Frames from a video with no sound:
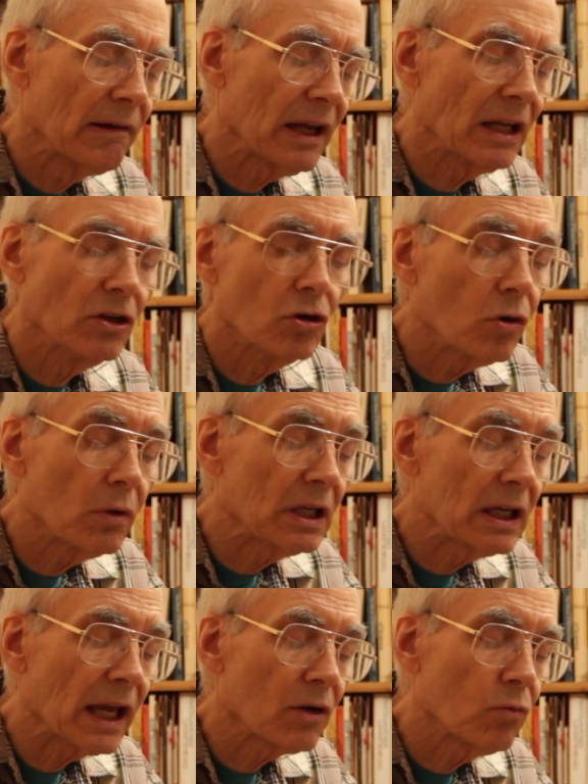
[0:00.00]
He knew it would
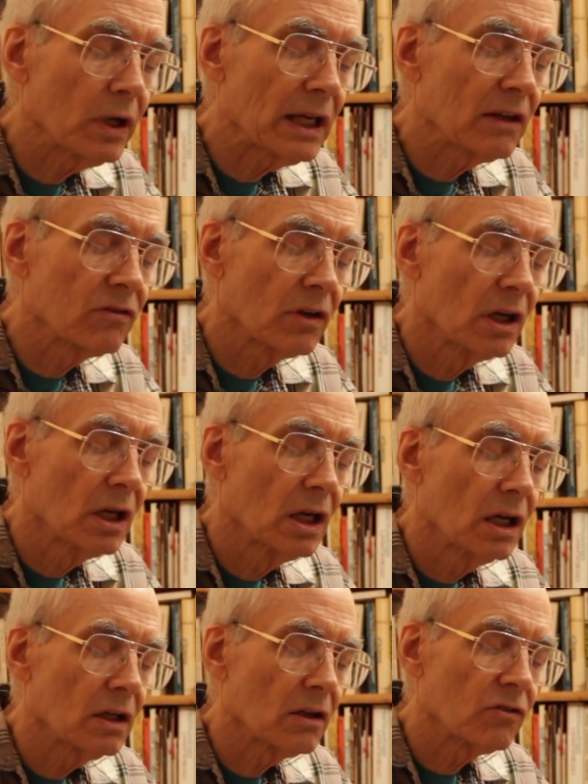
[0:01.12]
take weeks
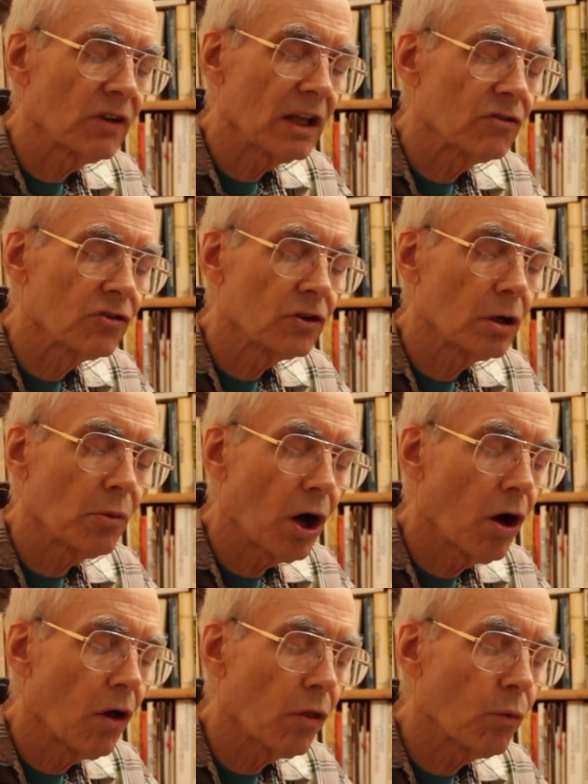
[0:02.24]
to send serum
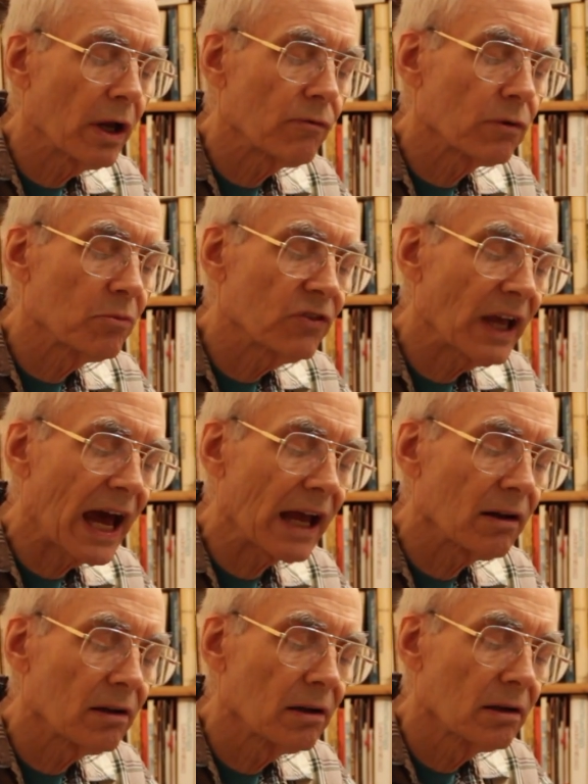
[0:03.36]
all the way from Seattle